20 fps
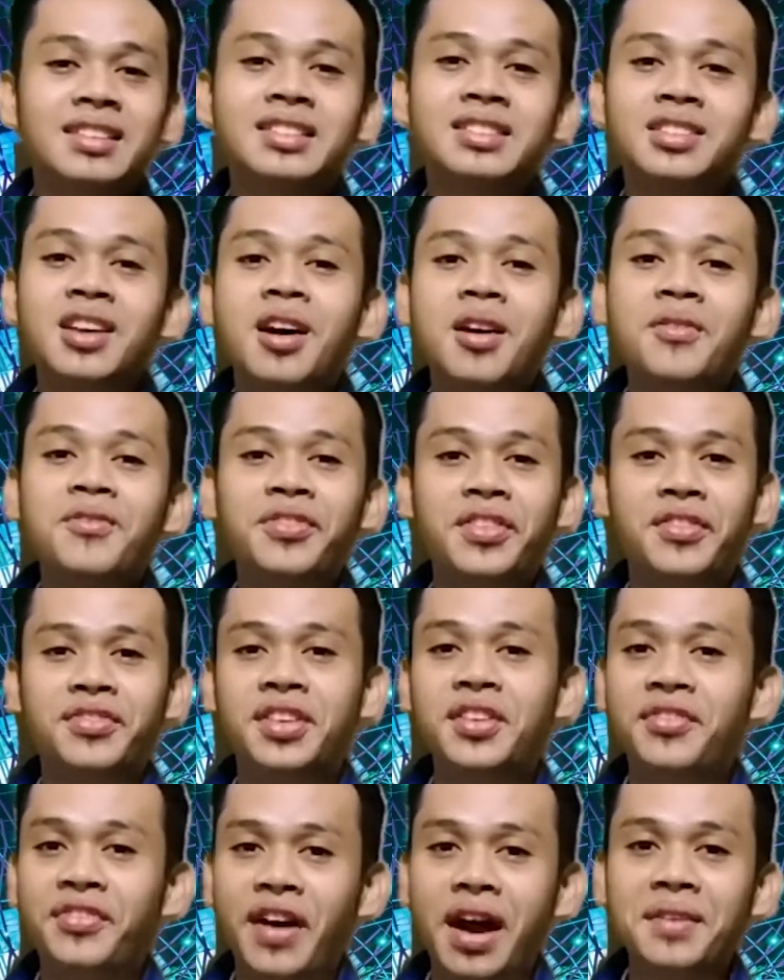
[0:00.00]
Psalm
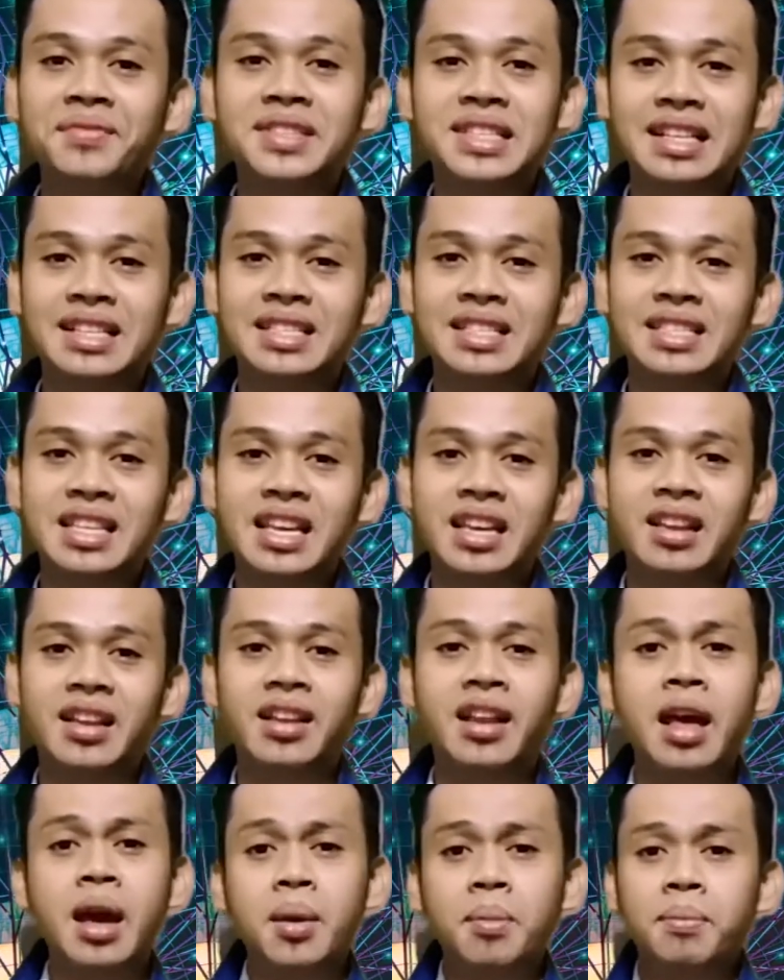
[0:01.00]

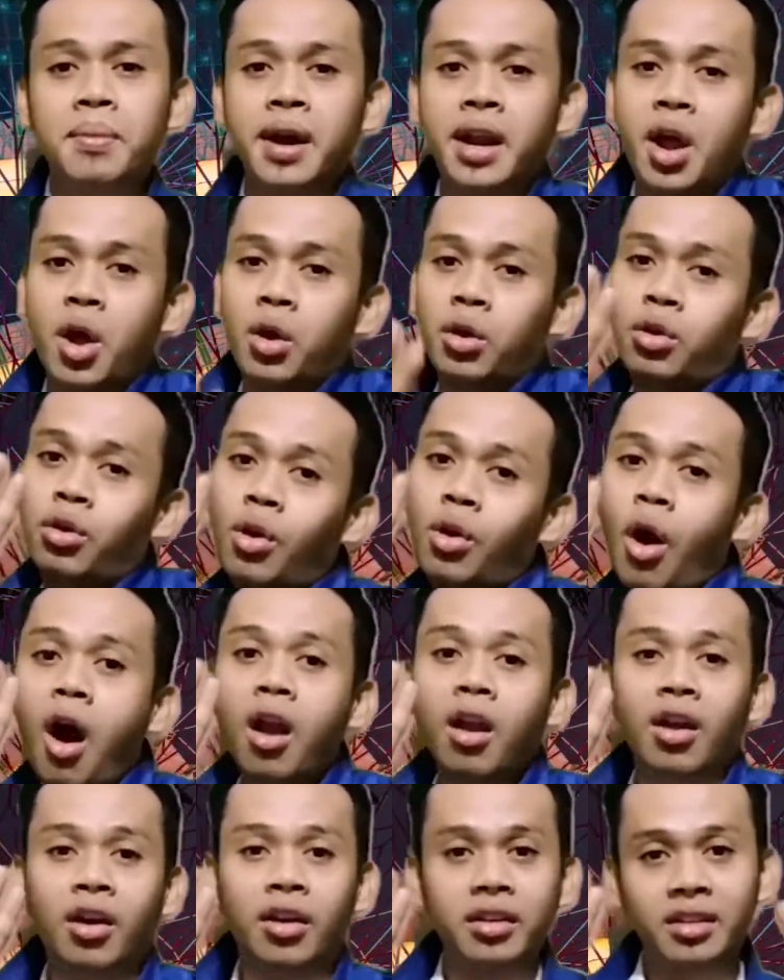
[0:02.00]
55:16. But I will
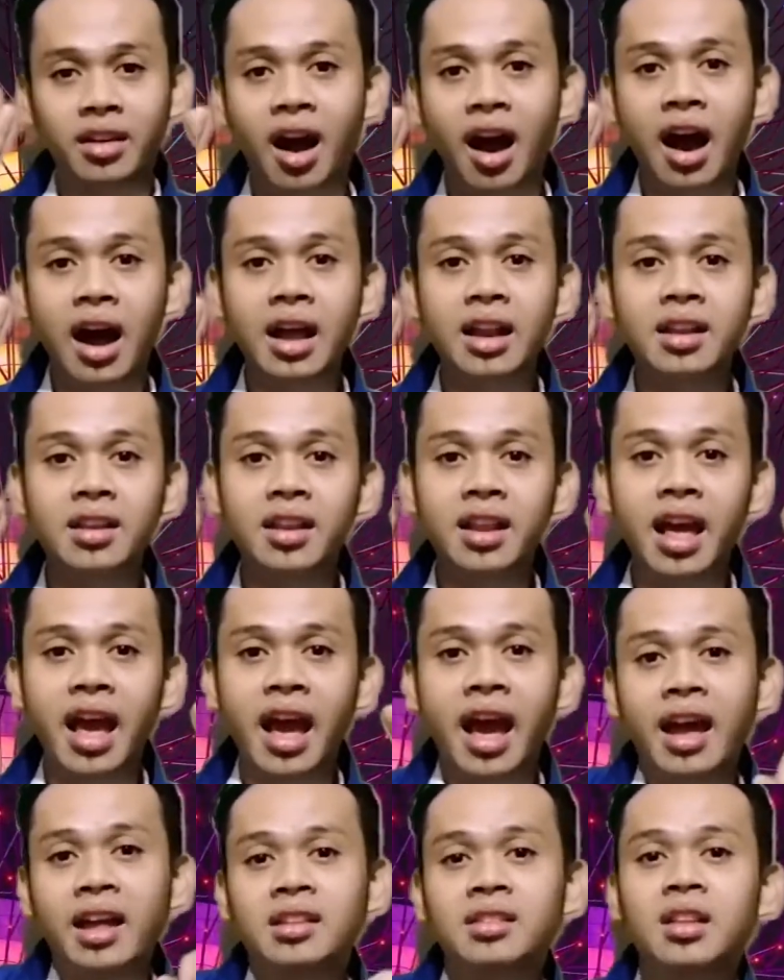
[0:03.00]
call on God,
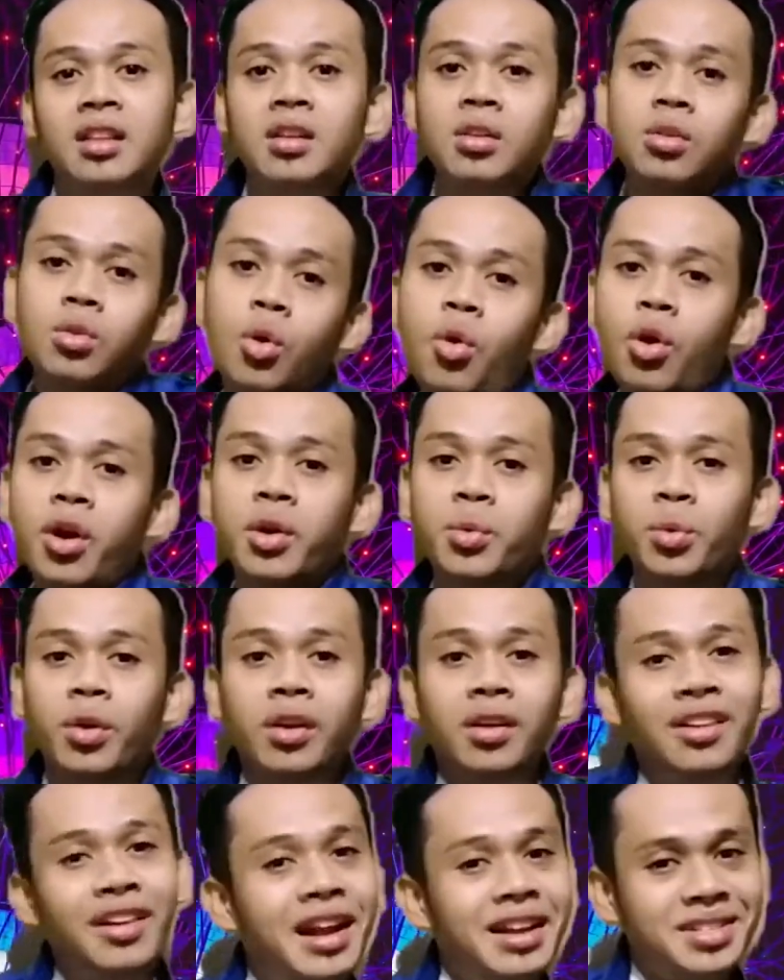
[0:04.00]
and the
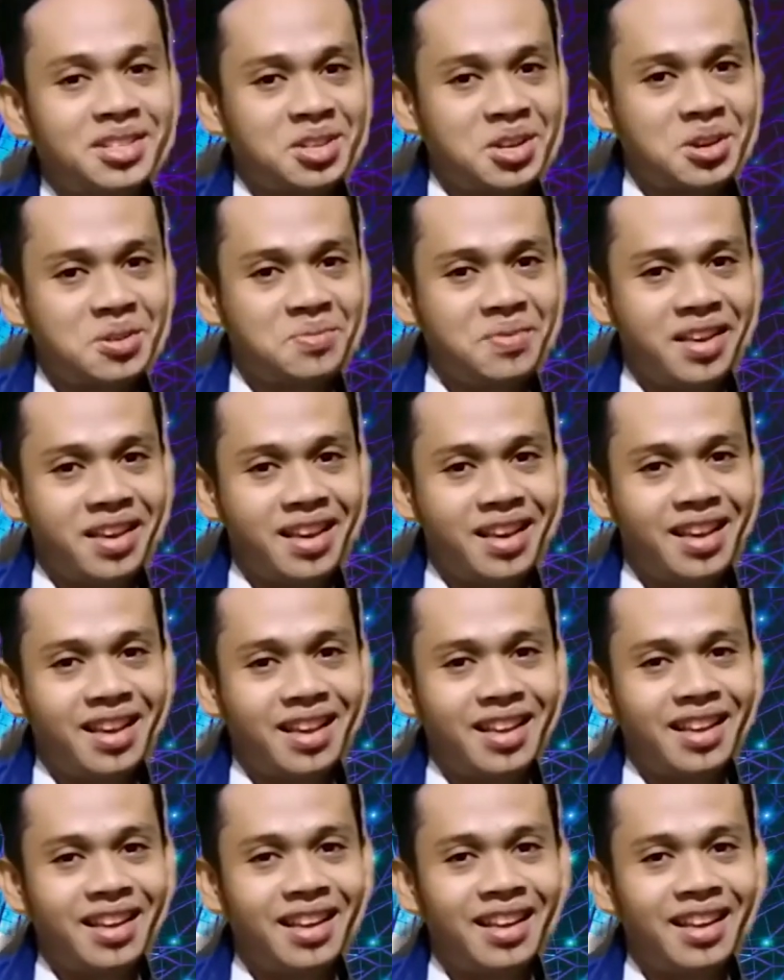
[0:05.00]
Lord will rescue me.